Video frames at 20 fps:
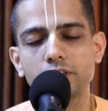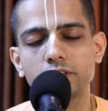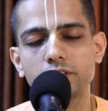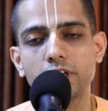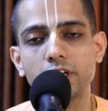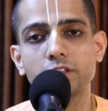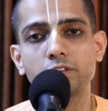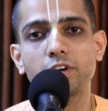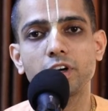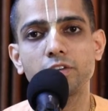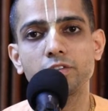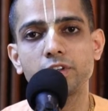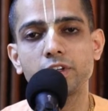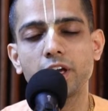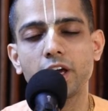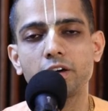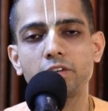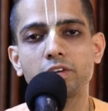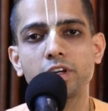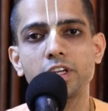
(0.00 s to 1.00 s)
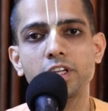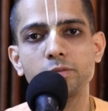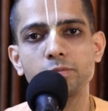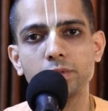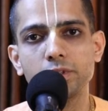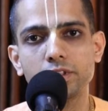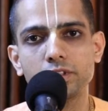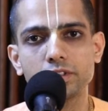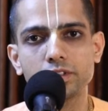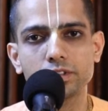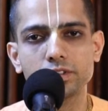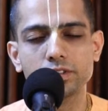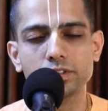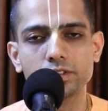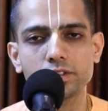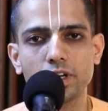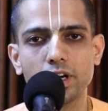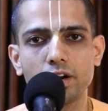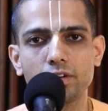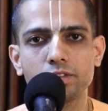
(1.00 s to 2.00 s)
That is why we have a leap year
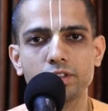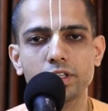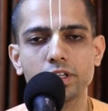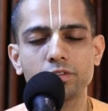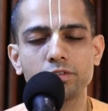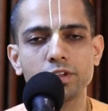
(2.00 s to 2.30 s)
after